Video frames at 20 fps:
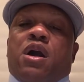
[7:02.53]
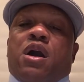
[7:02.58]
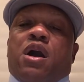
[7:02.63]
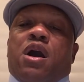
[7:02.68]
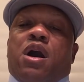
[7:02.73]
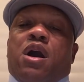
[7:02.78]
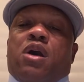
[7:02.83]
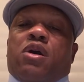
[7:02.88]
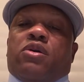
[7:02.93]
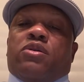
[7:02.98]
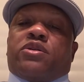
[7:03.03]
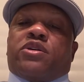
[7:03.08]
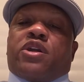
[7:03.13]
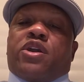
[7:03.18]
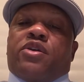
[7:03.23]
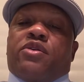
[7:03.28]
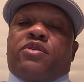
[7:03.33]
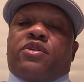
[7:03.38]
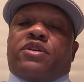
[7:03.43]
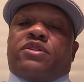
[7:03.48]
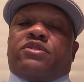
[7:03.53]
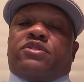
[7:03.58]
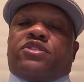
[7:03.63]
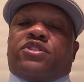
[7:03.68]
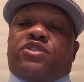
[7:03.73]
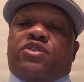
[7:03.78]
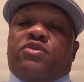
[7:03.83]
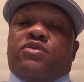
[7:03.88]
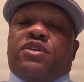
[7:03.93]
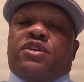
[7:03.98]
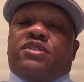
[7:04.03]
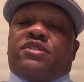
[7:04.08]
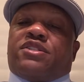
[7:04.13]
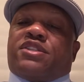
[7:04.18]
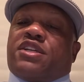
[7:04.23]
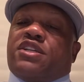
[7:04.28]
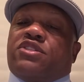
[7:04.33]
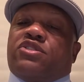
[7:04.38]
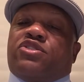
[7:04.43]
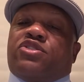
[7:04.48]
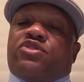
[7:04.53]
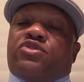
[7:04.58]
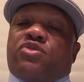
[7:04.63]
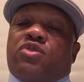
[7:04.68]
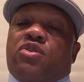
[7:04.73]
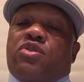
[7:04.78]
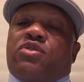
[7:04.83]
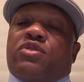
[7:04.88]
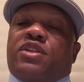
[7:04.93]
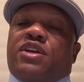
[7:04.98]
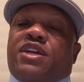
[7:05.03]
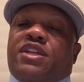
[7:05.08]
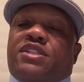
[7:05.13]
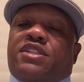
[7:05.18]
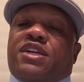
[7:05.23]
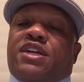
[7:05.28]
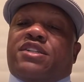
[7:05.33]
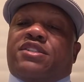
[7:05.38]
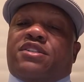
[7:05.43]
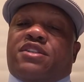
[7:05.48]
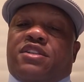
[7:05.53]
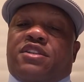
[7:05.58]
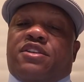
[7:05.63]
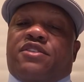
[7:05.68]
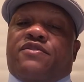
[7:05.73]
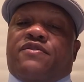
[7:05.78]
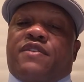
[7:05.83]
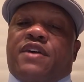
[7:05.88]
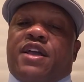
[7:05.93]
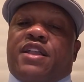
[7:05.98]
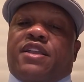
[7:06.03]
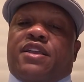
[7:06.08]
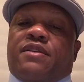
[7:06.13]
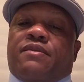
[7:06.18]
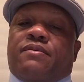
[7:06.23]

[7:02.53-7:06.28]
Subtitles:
All current students can strongly attest to this finding.